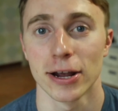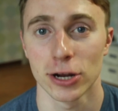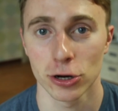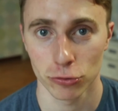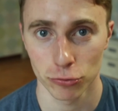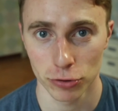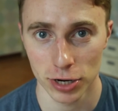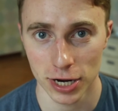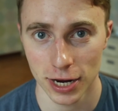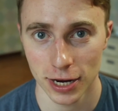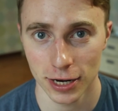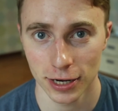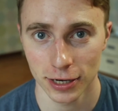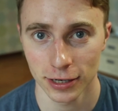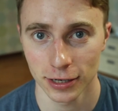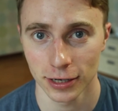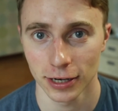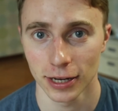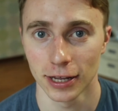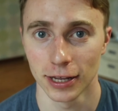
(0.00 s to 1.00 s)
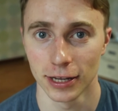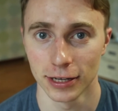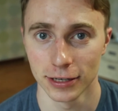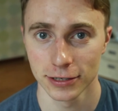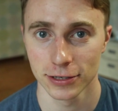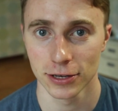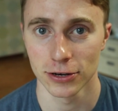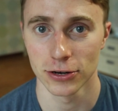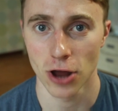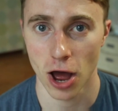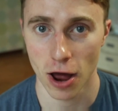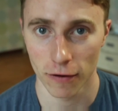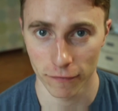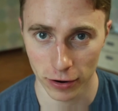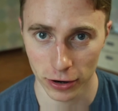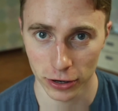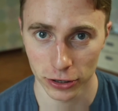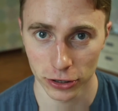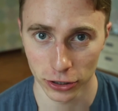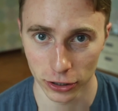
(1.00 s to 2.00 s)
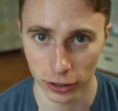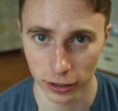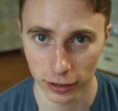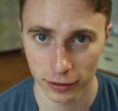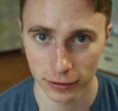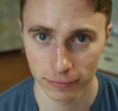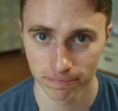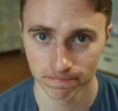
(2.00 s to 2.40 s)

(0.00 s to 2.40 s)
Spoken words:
Korean is not very good,